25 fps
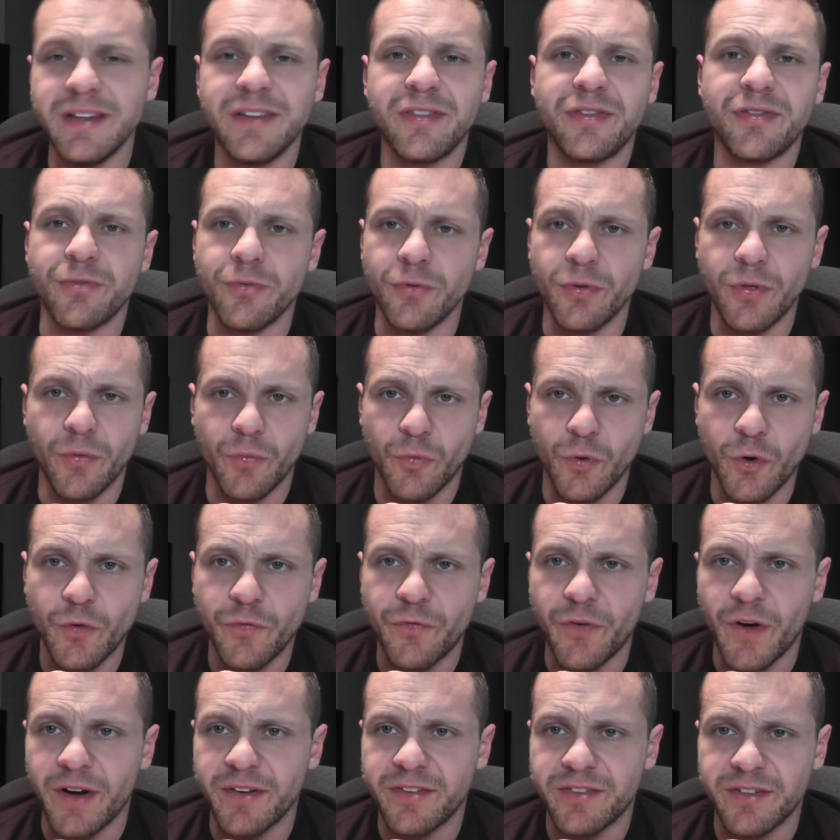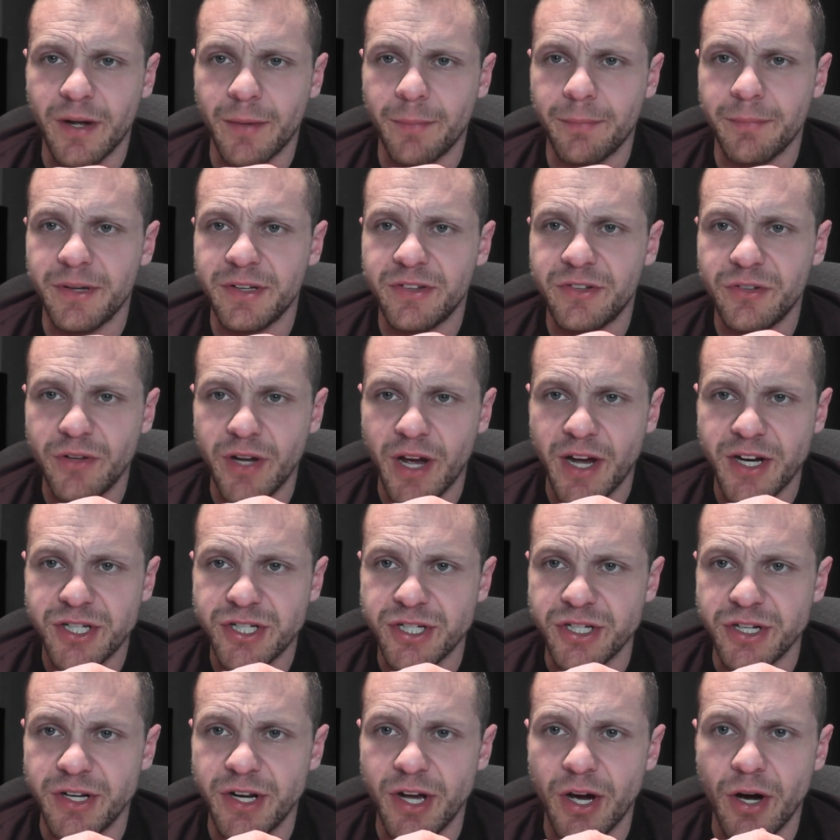through the roof on supplements. You guys
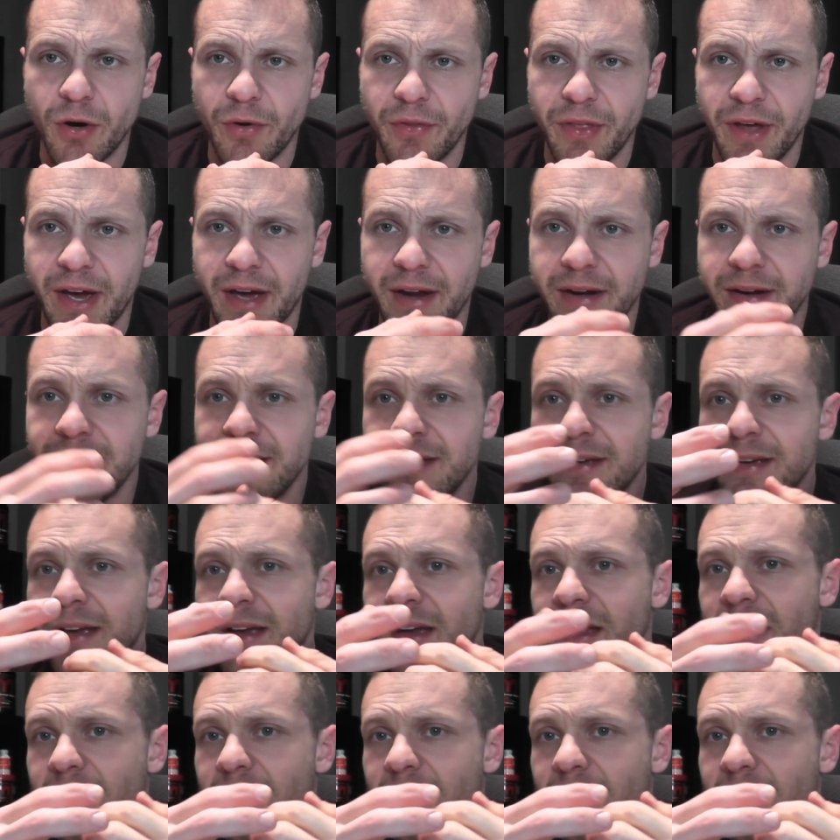should know that